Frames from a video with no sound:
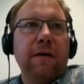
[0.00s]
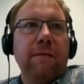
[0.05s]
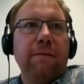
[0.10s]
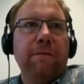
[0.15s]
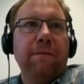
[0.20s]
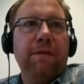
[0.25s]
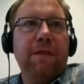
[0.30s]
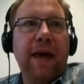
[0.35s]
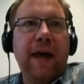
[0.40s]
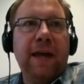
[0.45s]

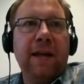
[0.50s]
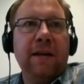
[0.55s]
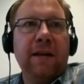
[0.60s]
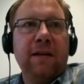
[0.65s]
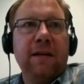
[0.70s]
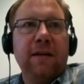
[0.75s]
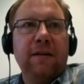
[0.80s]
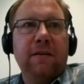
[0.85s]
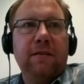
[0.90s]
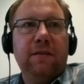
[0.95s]
then
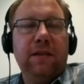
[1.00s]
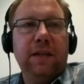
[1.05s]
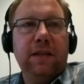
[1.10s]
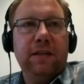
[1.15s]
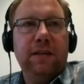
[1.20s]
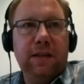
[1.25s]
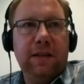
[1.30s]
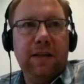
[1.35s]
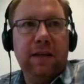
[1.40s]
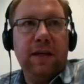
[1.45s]

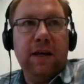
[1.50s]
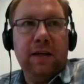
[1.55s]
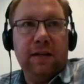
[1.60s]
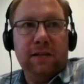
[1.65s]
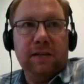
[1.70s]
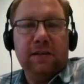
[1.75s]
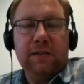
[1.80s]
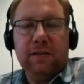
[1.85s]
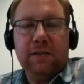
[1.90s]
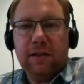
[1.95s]
the
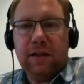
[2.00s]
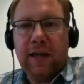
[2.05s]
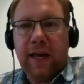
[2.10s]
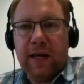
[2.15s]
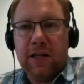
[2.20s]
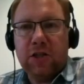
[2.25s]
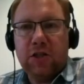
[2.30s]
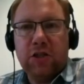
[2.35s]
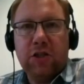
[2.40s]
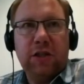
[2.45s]

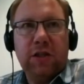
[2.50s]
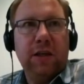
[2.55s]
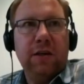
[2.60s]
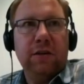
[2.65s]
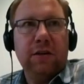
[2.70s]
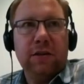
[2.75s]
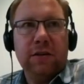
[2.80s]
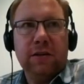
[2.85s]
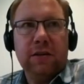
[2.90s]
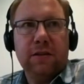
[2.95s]
catch here,
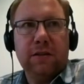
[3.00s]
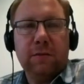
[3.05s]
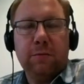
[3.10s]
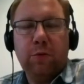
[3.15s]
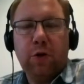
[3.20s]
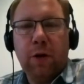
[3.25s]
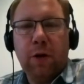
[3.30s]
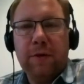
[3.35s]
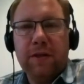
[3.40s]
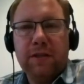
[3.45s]
the
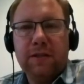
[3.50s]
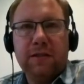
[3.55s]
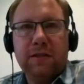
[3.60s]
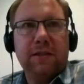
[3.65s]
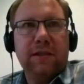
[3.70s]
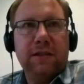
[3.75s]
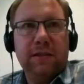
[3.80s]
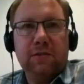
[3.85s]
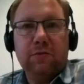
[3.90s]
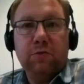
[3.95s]
promise
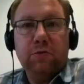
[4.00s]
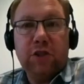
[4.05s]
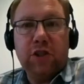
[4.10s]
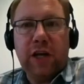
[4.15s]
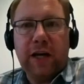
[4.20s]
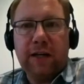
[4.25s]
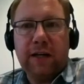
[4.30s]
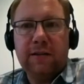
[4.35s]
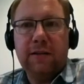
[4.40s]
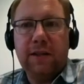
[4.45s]
is
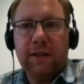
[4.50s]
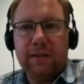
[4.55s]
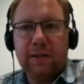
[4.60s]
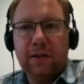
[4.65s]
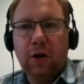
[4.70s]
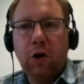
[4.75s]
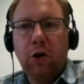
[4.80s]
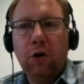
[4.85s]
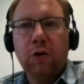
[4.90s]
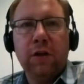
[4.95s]
rejected as a
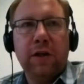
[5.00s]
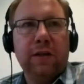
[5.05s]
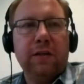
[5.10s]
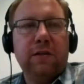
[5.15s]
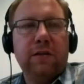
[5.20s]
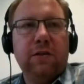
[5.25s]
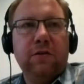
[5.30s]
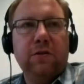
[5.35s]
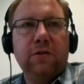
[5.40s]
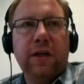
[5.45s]
whole,
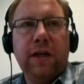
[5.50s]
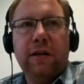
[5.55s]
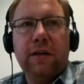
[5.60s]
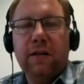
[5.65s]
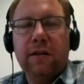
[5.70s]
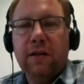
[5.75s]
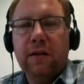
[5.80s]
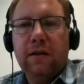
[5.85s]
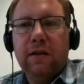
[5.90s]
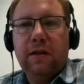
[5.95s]
and you
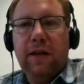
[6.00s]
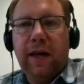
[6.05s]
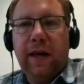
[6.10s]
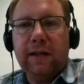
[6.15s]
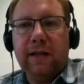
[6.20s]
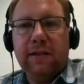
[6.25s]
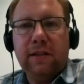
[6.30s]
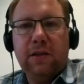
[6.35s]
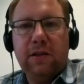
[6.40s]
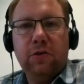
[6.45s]
can
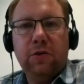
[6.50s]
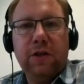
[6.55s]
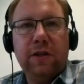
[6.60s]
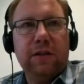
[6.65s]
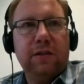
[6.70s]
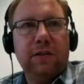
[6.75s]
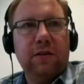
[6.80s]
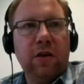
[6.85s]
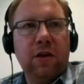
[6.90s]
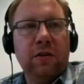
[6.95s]
execute
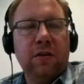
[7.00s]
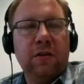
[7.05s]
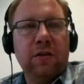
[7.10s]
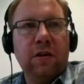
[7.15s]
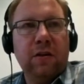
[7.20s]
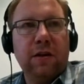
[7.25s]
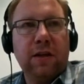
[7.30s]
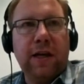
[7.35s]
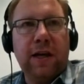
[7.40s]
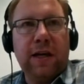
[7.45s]
it
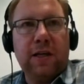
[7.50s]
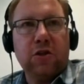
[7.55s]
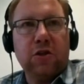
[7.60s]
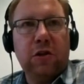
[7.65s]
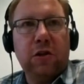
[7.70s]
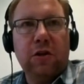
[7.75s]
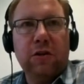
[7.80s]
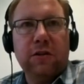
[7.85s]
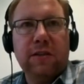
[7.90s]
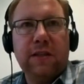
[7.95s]
on the catch
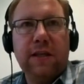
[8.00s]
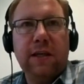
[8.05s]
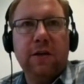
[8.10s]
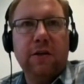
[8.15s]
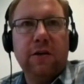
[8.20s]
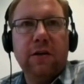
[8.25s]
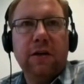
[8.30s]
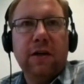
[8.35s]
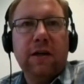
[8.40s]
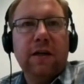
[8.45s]
clause
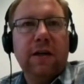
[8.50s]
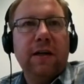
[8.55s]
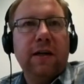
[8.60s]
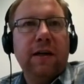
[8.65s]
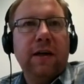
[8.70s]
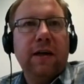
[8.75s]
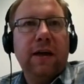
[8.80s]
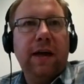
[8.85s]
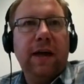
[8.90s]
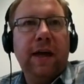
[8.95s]
here.
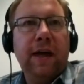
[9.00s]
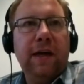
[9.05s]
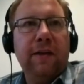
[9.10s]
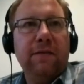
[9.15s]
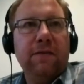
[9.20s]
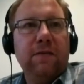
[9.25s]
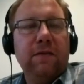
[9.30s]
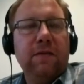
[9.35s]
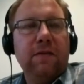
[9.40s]
And